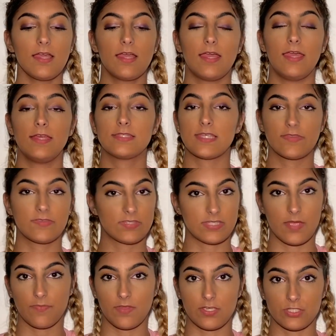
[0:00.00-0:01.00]
It said the
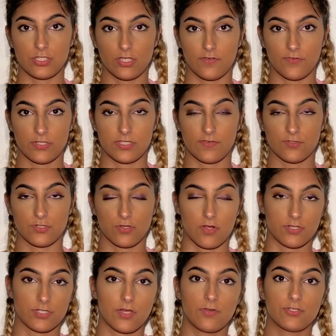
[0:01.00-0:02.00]
same thing as University of
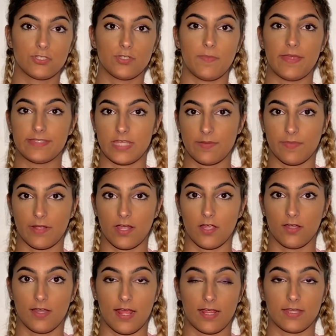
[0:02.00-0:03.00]
Toronto, to maintain my
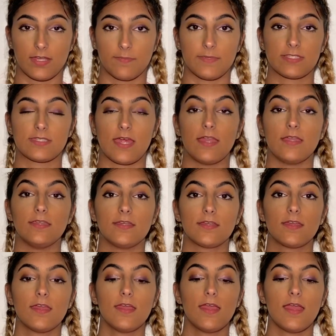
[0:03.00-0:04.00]
current academic
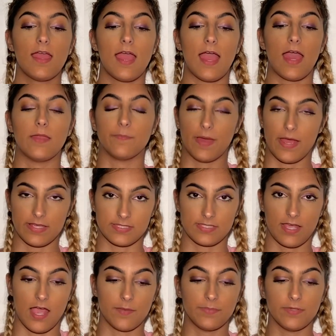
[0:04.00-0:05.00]
standing and pass
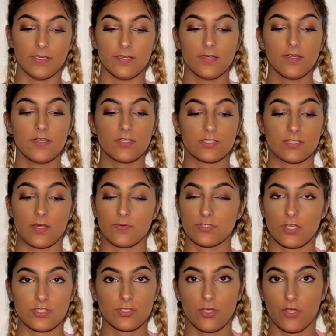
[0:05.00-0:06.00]
the IB. So that was
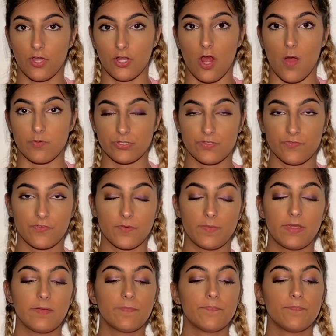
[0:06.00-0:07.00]
also a good option for
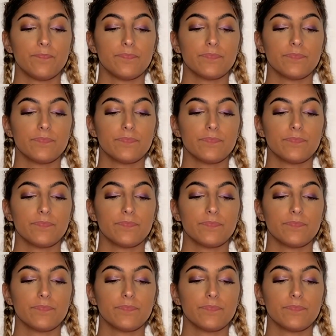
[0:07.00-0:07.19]
me.